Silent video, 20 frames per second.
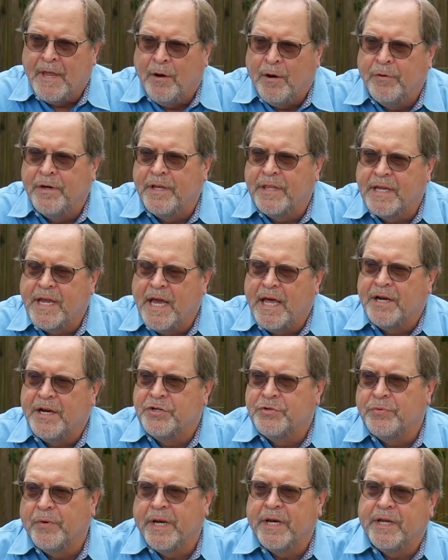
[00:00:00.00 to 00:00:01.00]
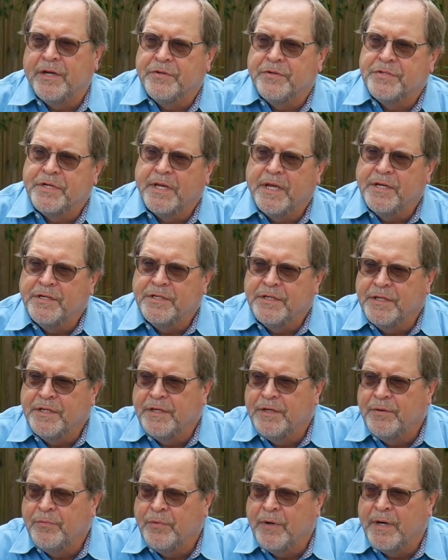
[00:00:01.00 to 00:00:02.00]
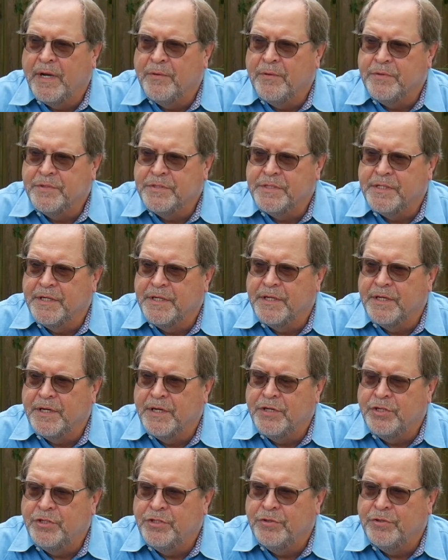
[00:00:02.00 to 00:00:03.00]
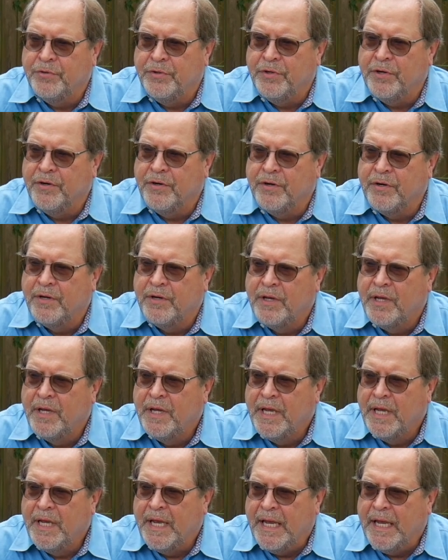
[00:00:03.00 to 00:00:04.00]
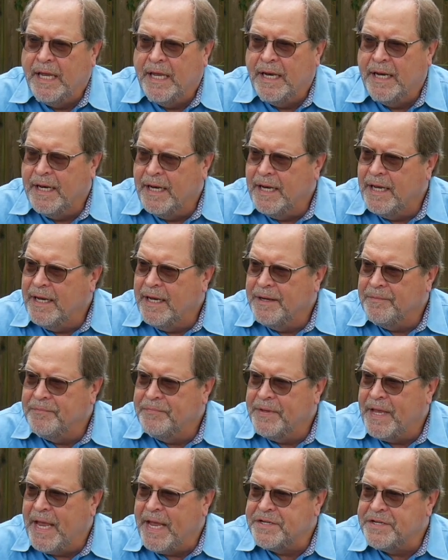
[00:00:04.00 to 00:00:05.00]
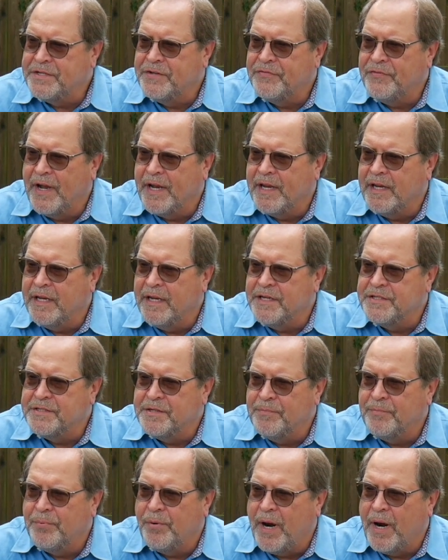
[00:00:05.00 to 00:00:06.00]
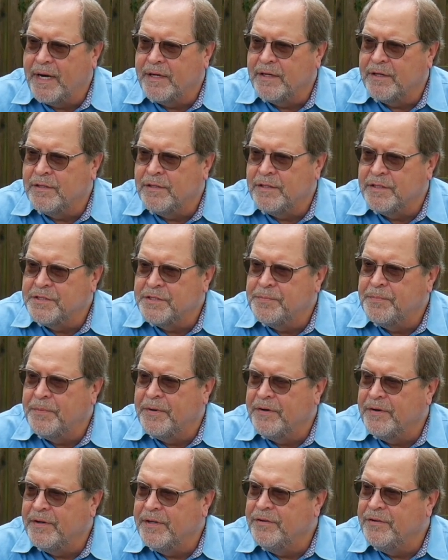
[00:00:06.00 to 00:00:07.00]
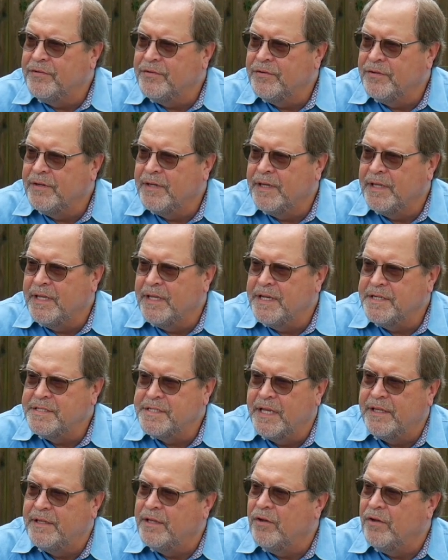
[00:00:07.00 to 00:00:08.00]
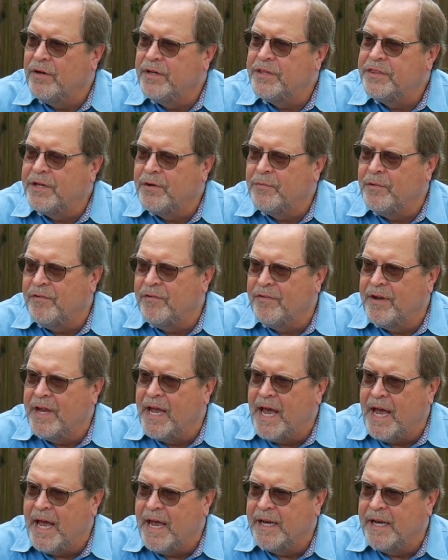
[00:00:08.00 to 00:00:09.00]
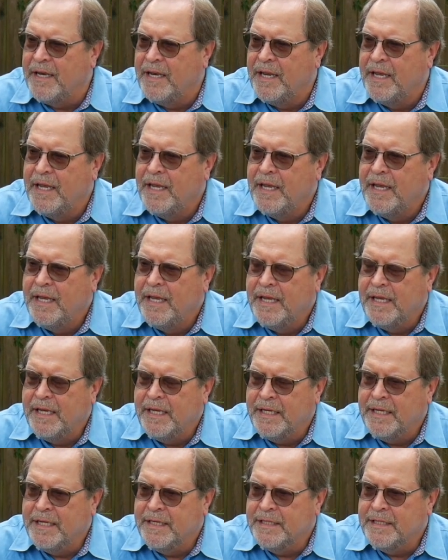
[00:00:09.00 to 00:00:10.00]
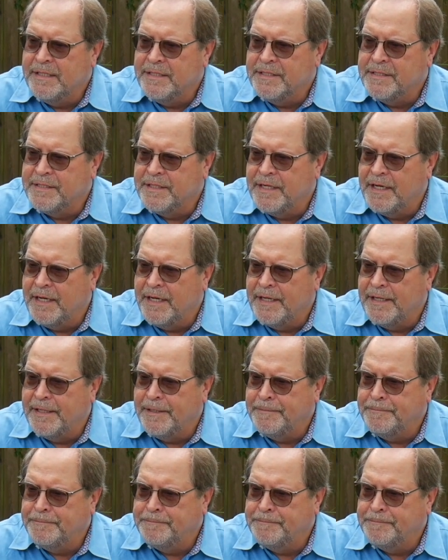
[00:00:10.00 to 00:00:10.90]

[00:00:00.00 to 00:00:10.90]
I went to the college radio station when I was a junior and asked if I could get some practical experience. And they said the only thing we've got is a